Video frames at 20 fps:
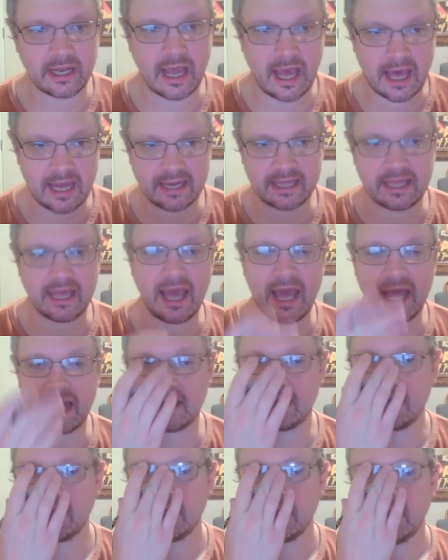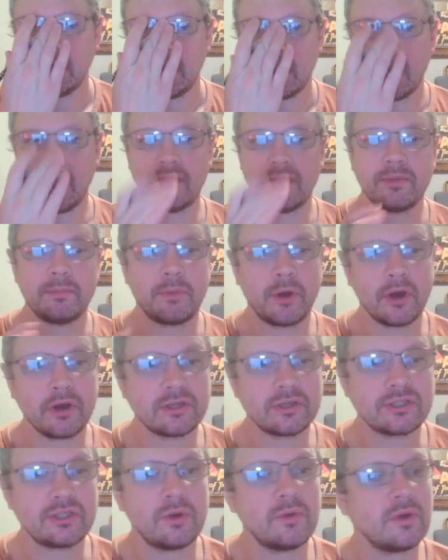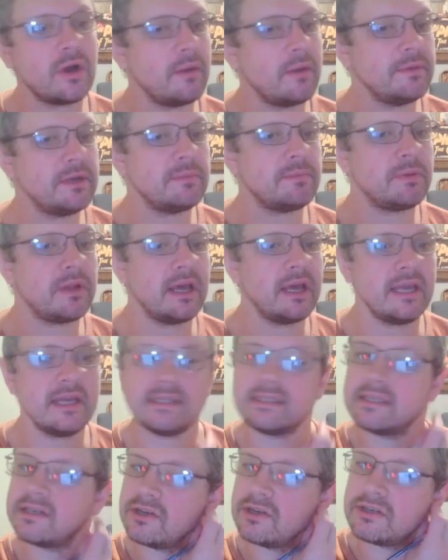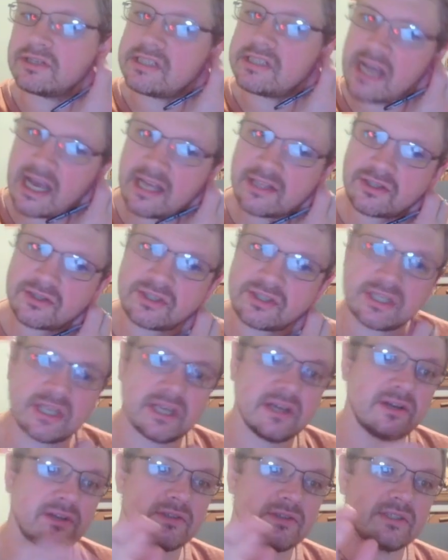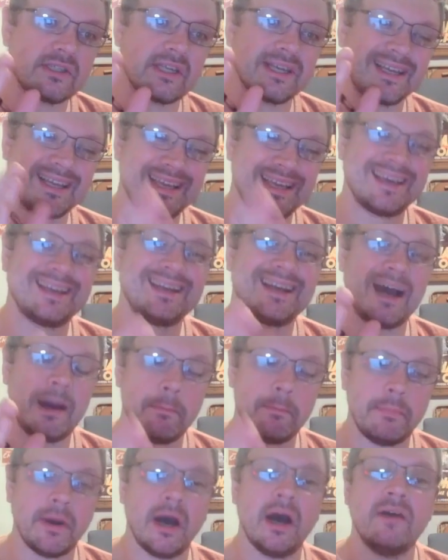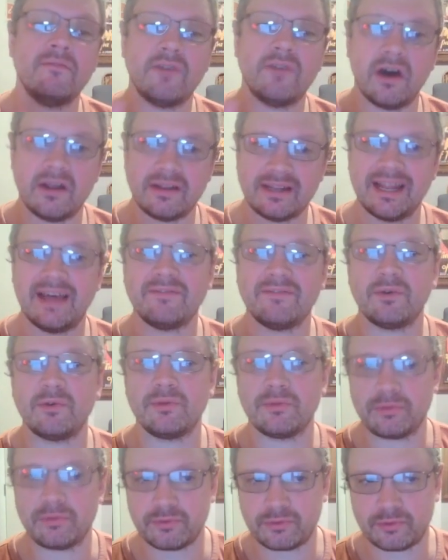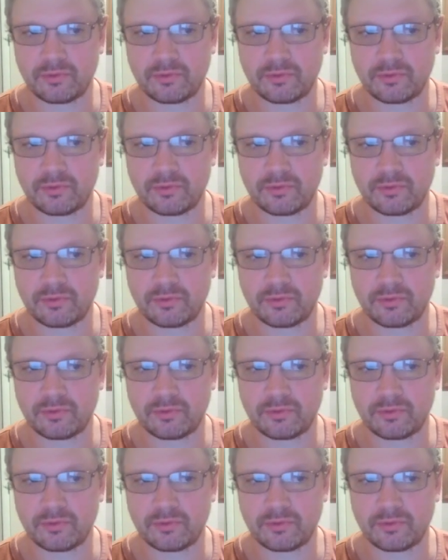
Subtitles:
And again, the perks don't come into play until your stats or skills get above a level,